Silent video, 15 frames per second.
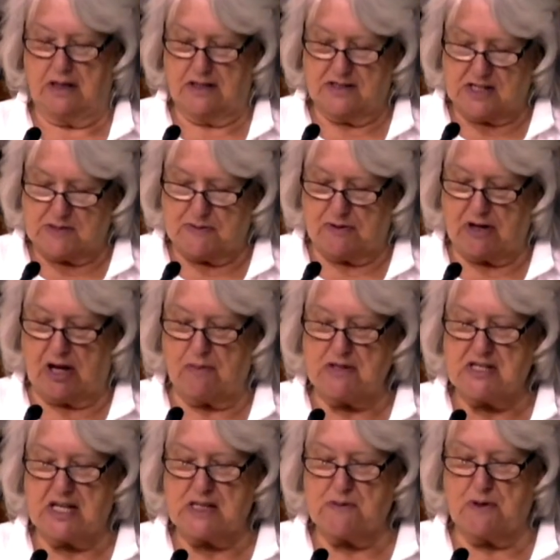
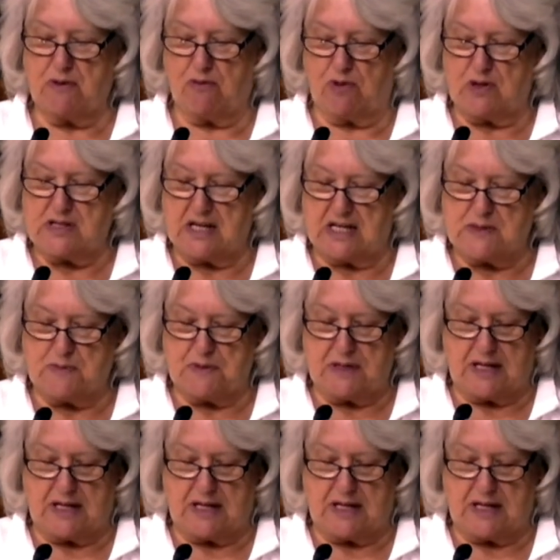husband,